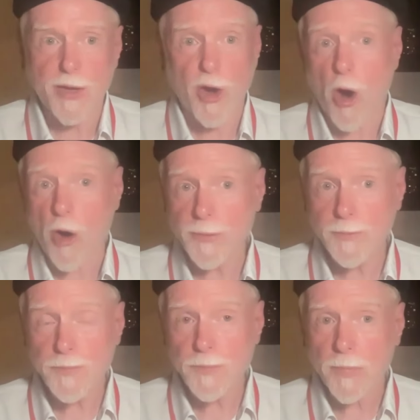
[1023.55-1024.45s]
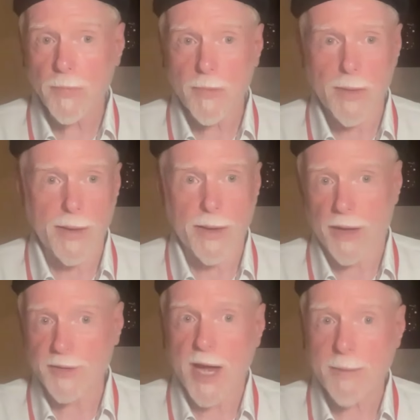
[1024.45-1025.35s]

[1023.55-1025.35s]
in a garden on